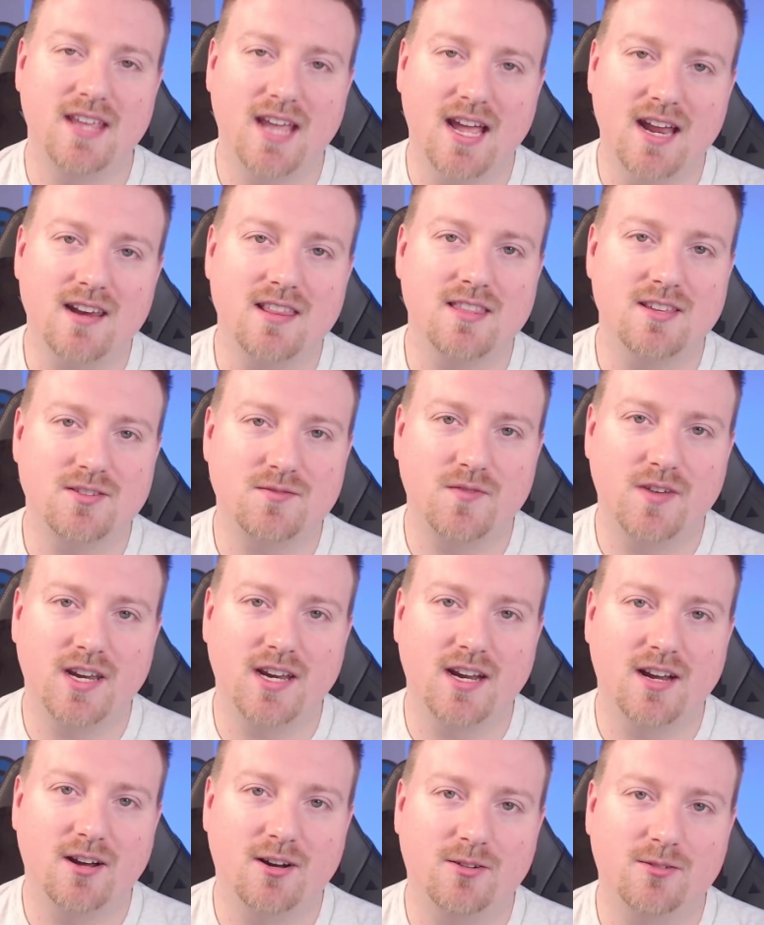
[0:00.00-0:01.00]
end of this
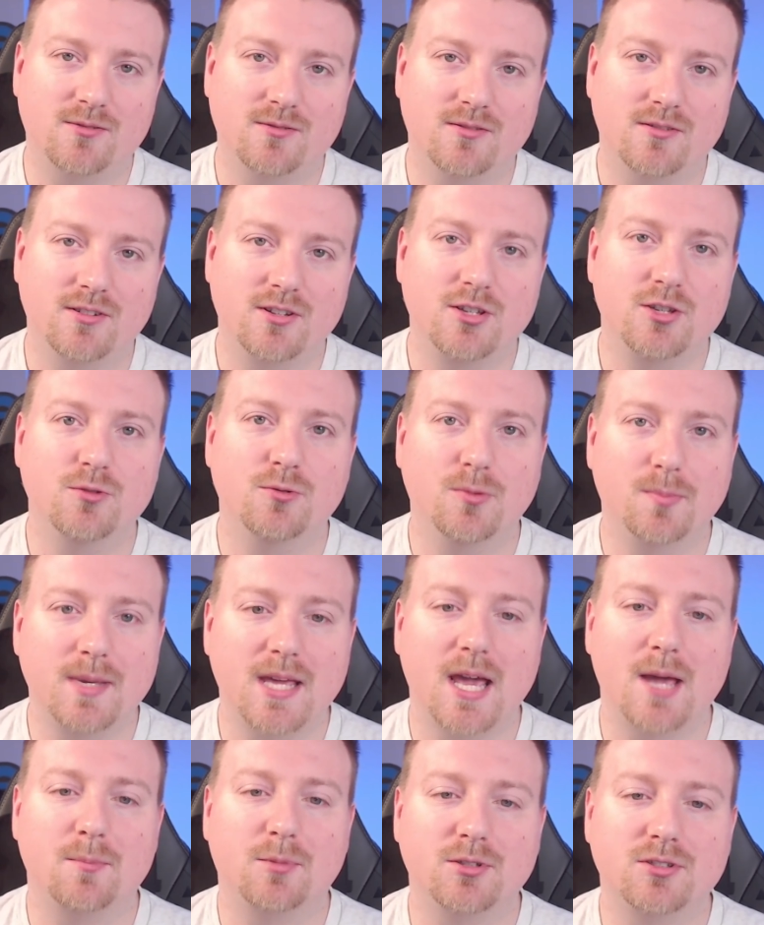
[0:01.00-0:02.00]
video, you will
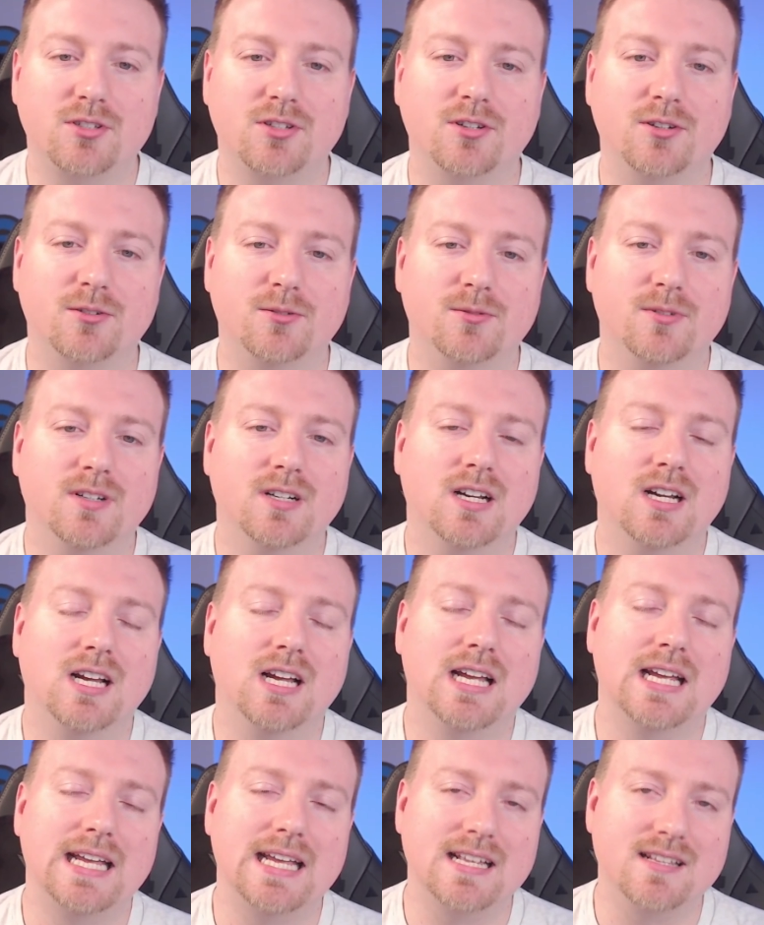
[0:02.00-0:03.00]
be able to
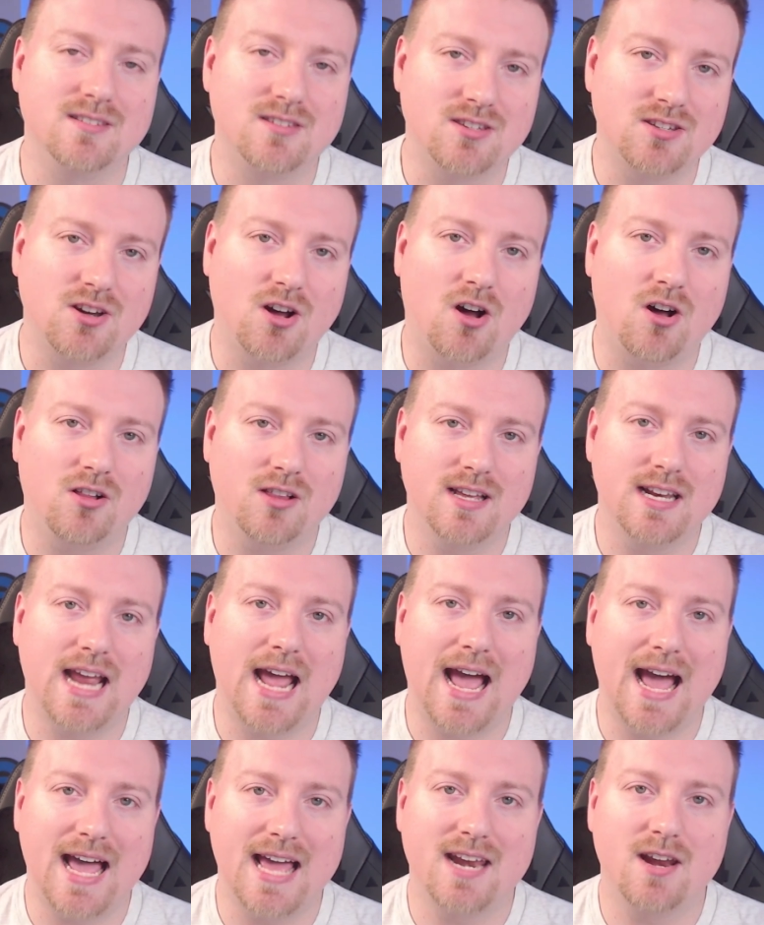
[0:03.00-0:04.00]
install and
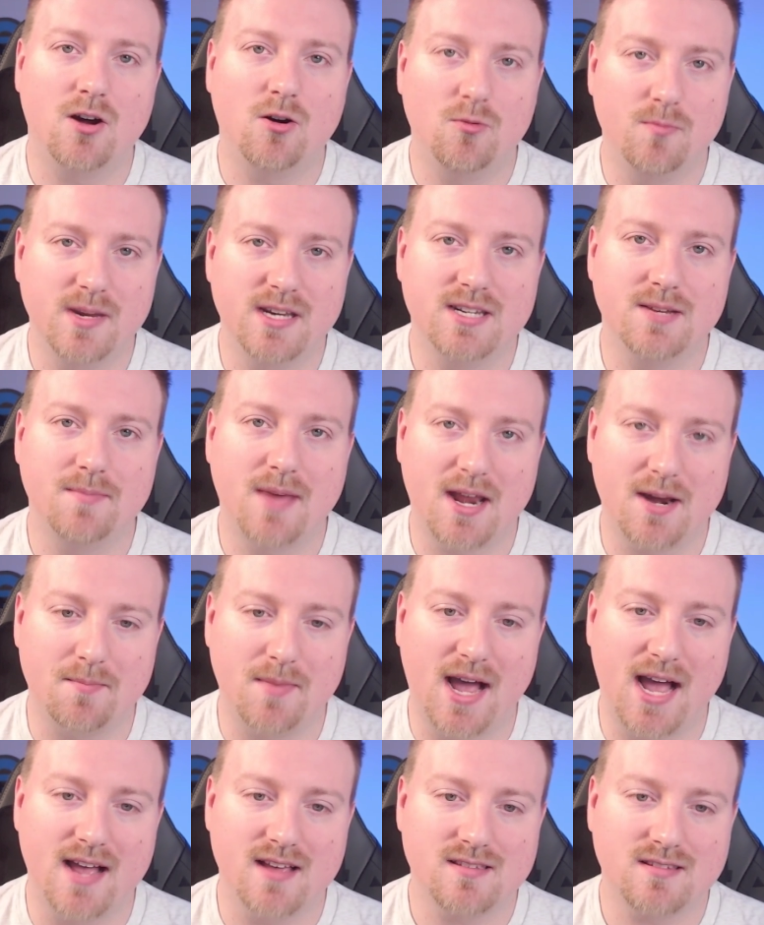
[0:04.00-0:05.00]
add OMI to
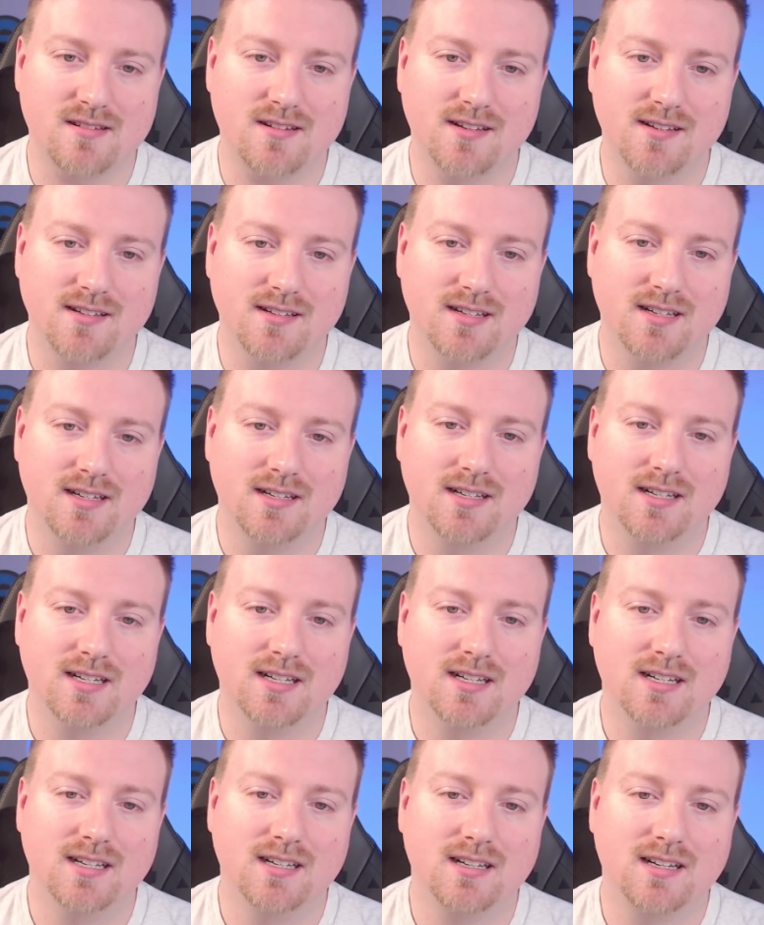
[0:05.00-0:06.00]
MetaMask,
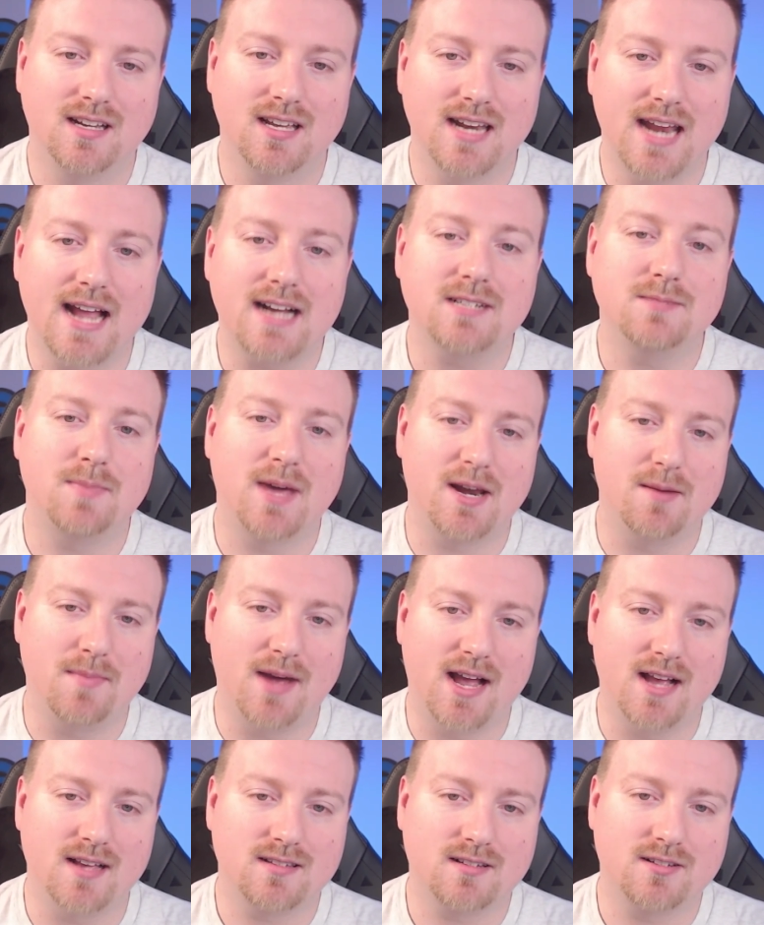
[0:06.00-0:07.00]
connect
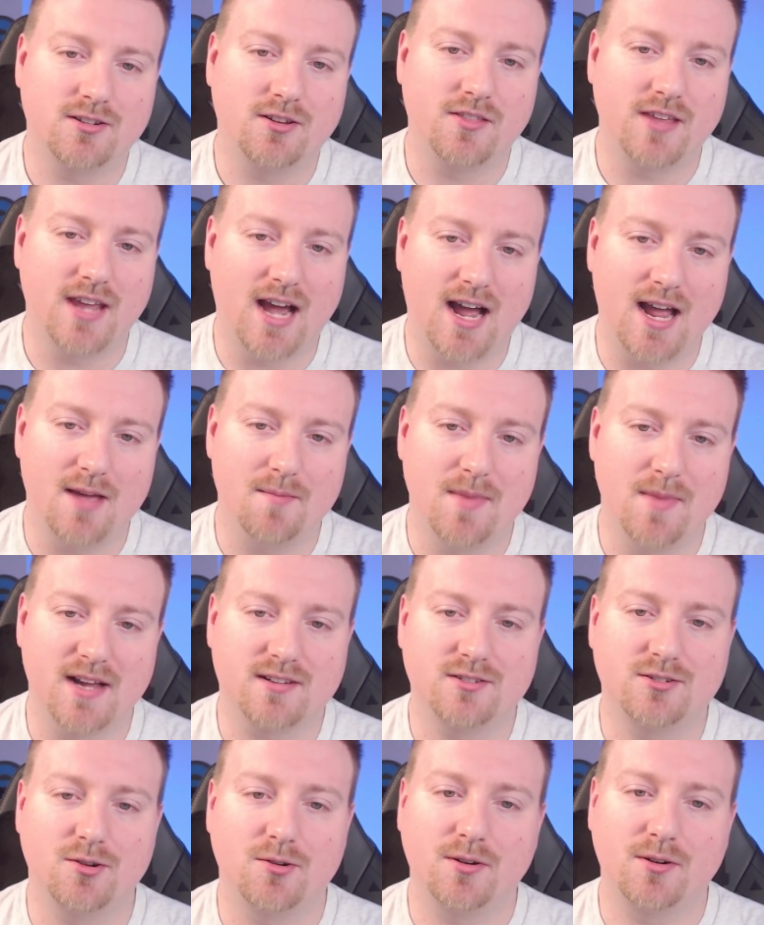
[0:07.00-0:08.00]
MetaMask to the
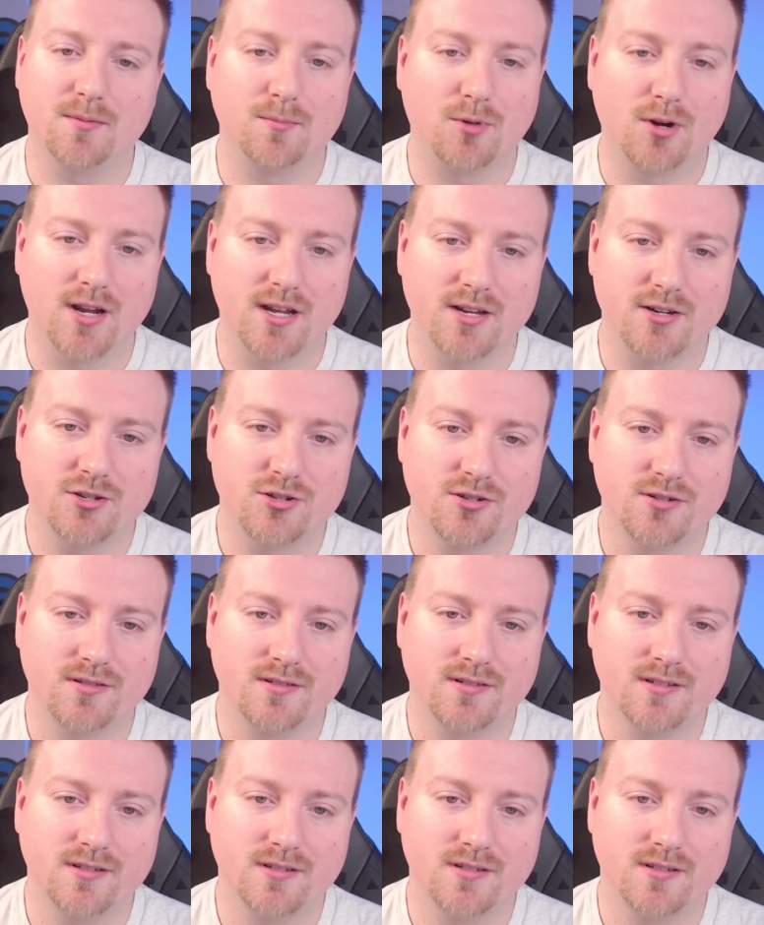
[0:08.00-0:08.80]
IMX token bridge,